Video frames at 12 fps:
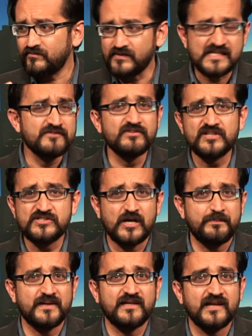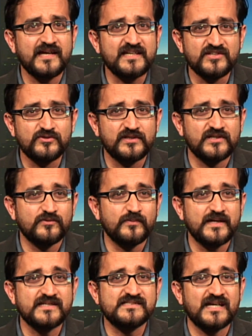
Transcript: Even a topic like nuclear waste,